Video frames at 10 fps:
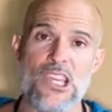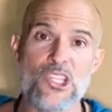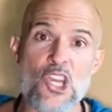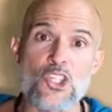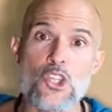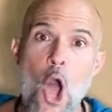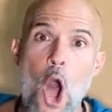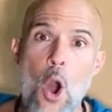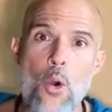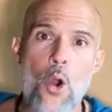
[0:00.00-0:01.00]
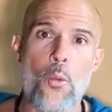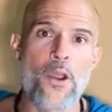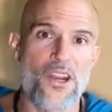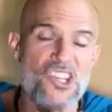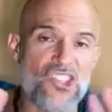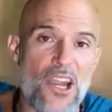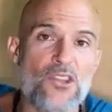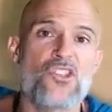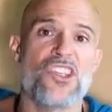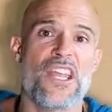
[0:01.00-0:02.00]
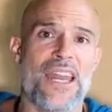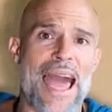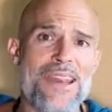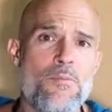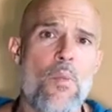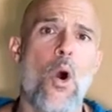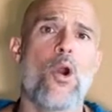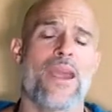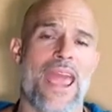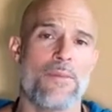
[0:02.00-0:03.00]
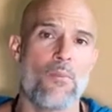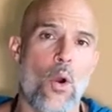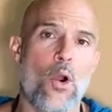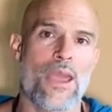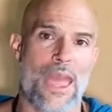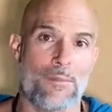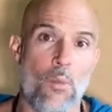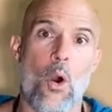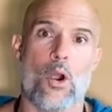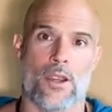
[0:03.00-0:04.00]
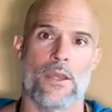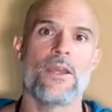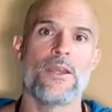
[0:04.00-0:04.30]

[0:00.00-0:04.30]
Just know we're going to start to see the light more and more and more.